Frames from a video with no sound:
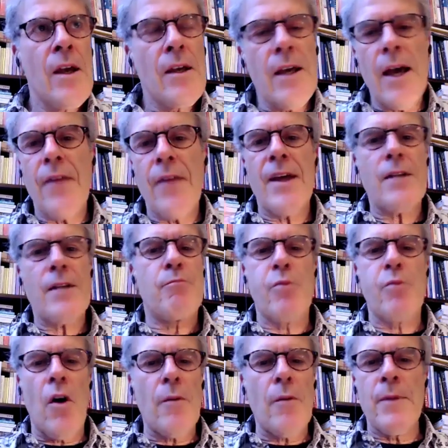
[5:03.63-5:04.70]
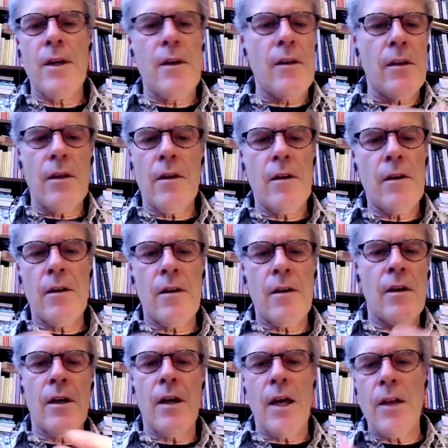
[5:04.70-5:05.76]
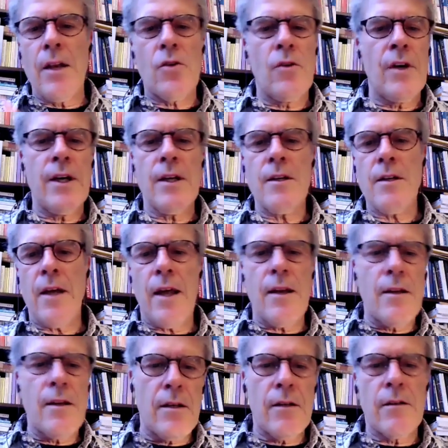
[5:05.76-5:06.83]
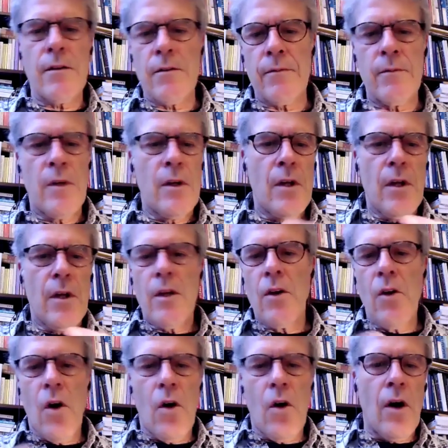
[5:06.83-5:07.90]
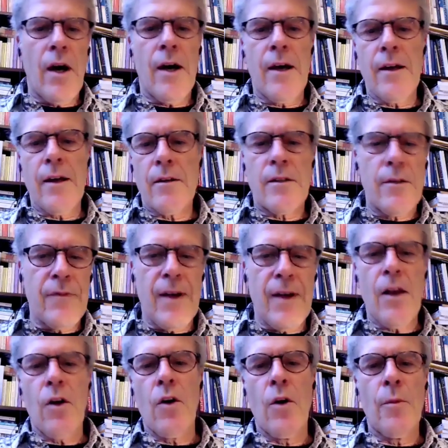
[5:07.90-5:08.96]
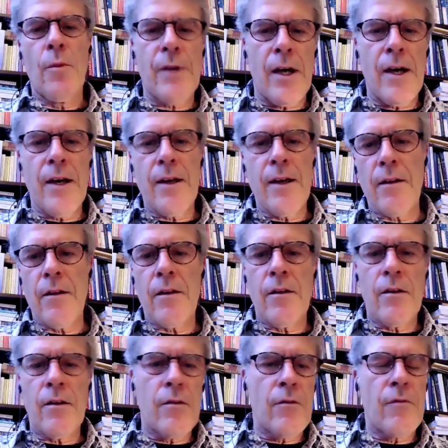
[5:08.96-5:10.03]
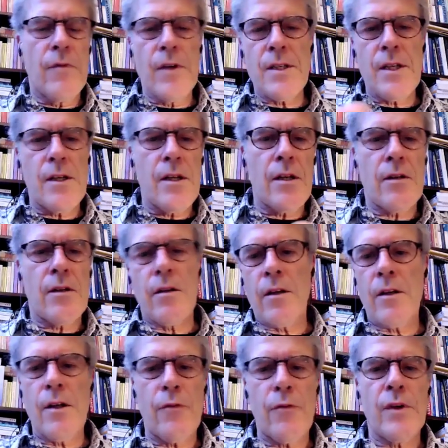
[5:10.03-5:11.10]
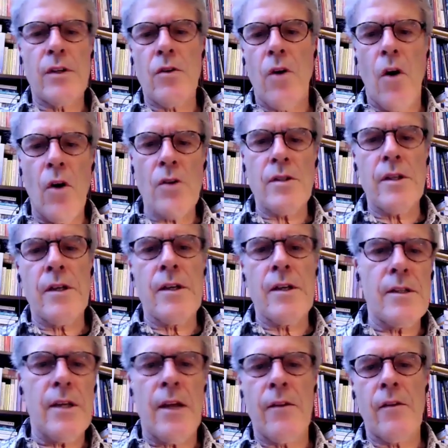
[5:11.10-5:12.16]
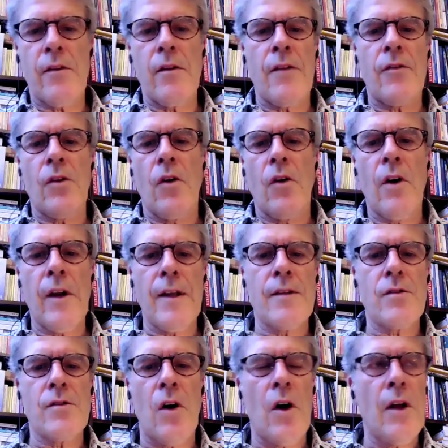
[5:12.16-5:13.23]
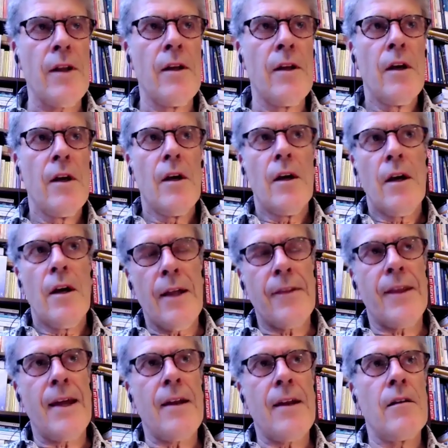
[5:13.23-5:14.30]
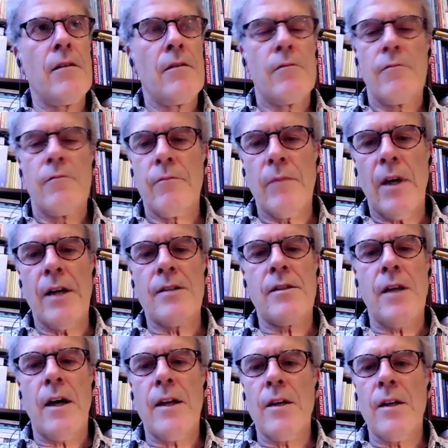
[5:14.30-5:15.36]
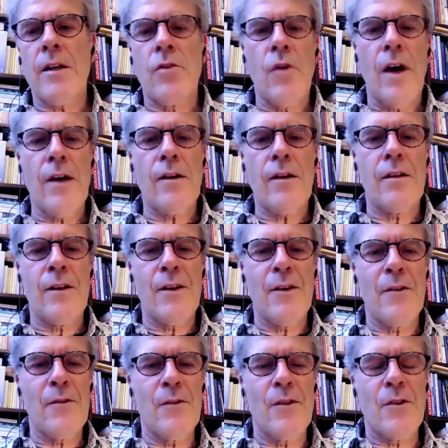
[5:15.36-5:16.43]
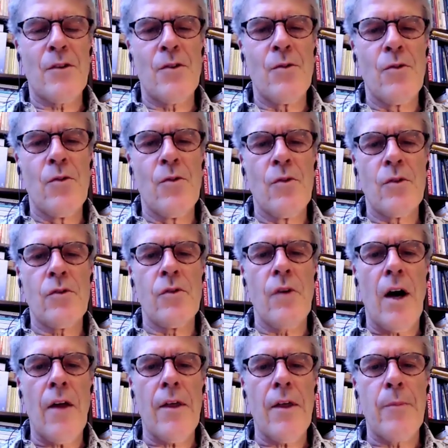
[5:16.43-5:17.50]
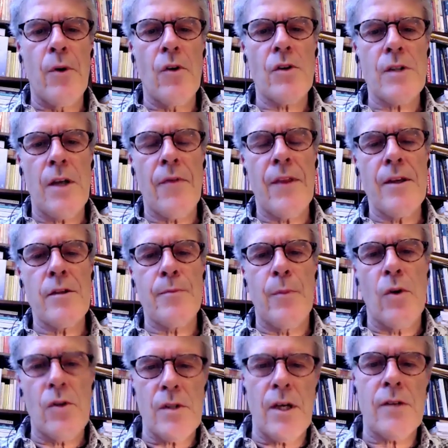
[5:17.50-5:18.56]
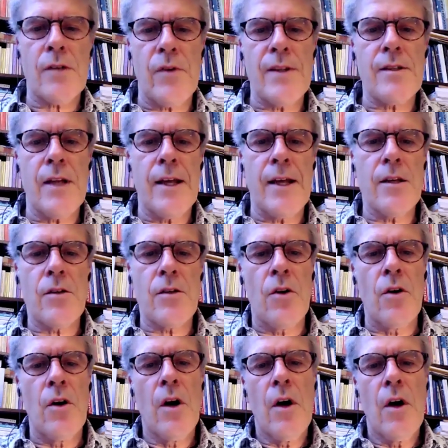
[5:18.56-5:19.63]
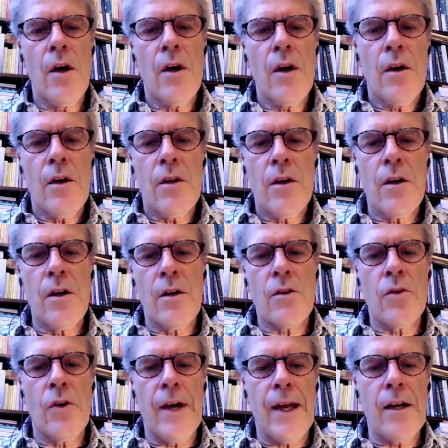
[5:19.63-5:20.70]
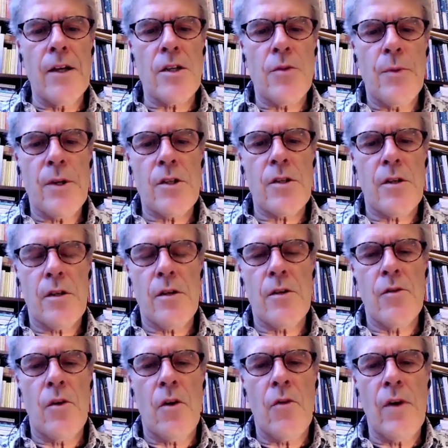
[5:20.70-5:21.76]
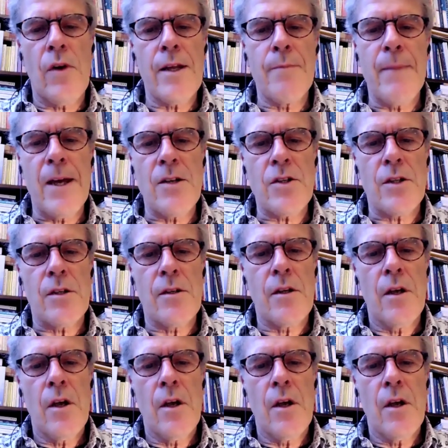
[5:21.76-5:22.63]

Yeah, and that brought me into it. And, you know, I developed, I visited different courses and so on and so on. And then I started to write two other books, and these books are translated to English, which you already mentioned.